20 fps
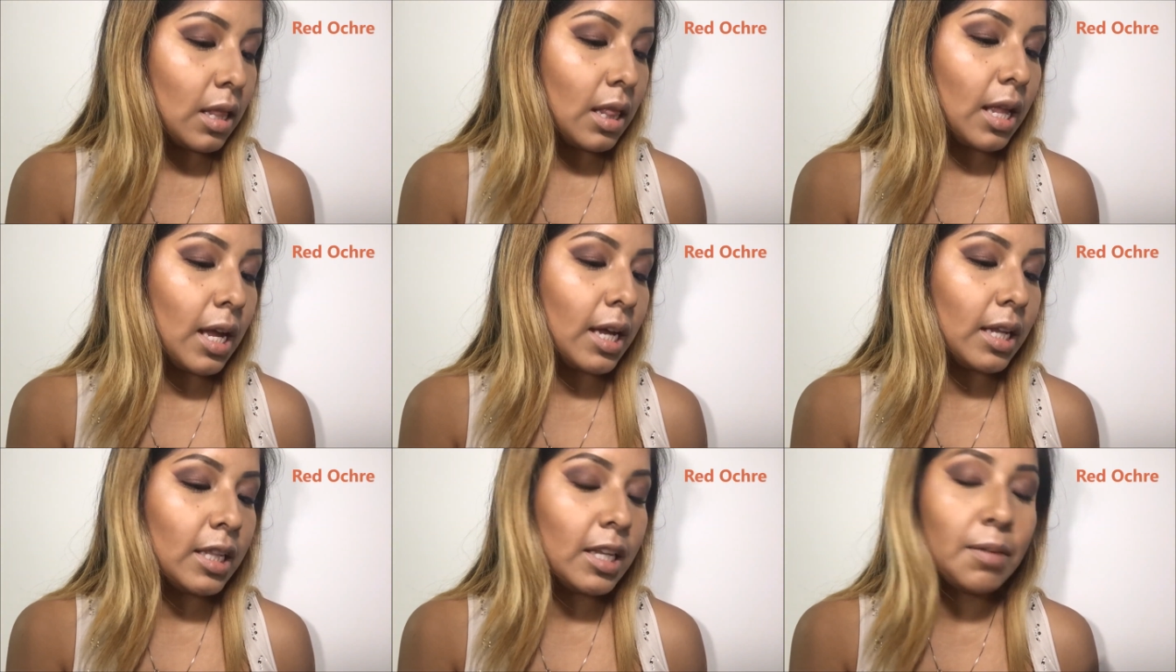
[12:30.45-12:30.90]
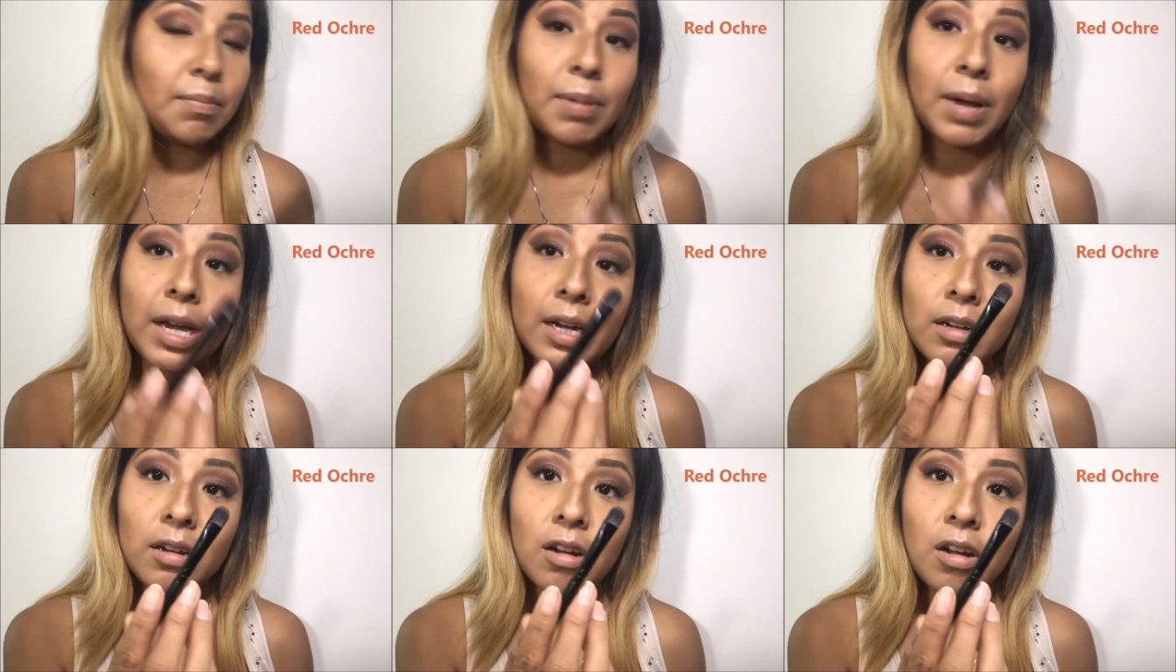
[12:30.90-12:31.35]
Lightly
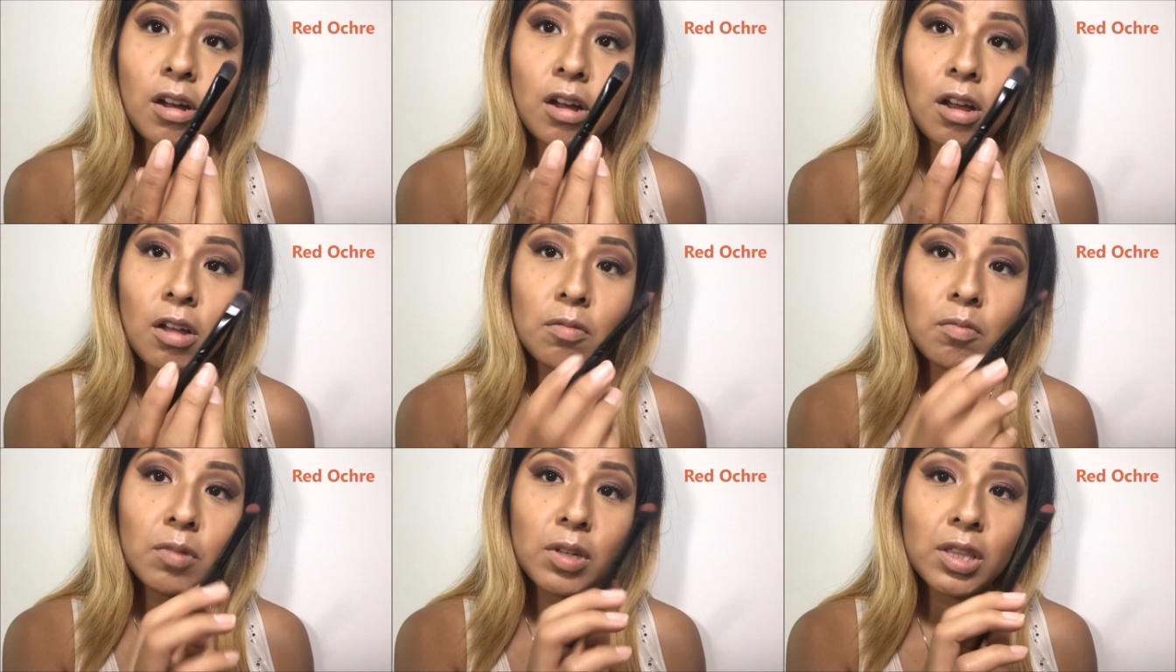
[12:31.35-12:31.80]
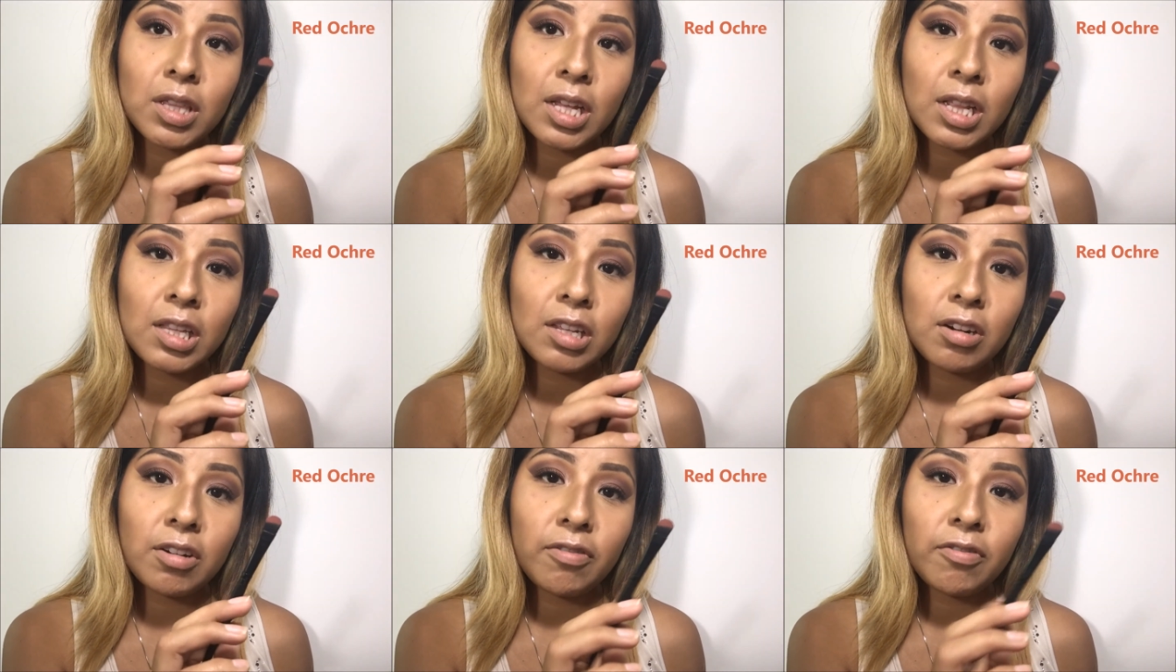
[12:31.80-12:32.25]
peck on with a
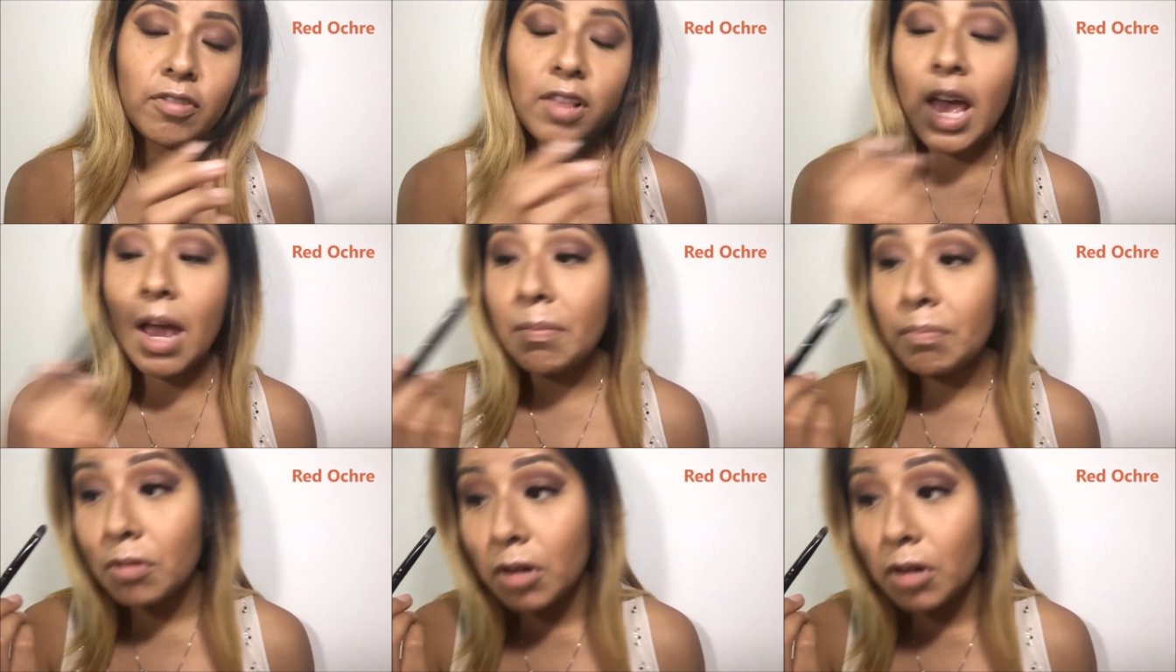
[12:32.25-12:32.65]
little flat